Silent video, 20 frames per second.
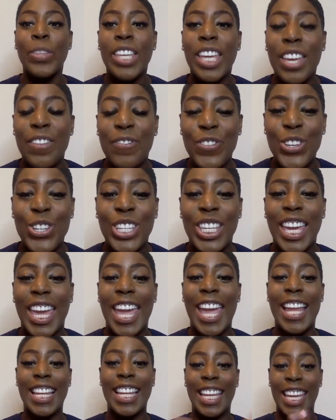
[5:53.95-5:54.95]
If you
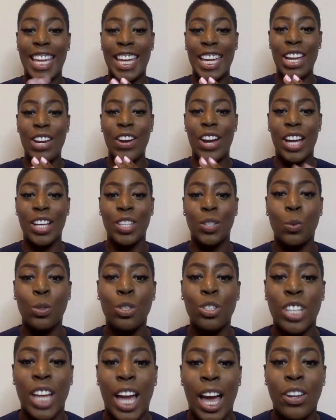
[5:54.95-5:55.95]
can't hear us, we'll
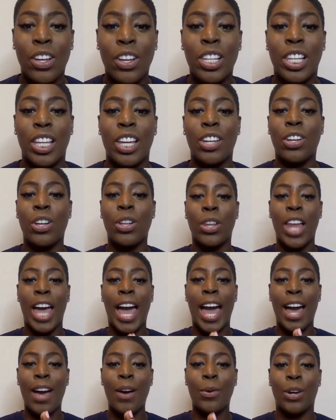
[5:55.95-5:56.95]
shout a little
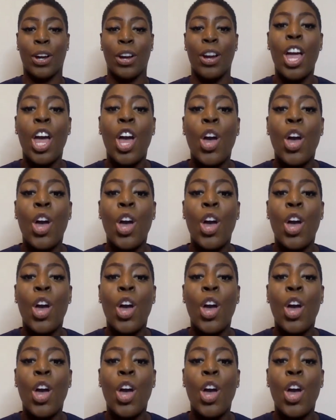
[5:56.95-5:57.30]
louder.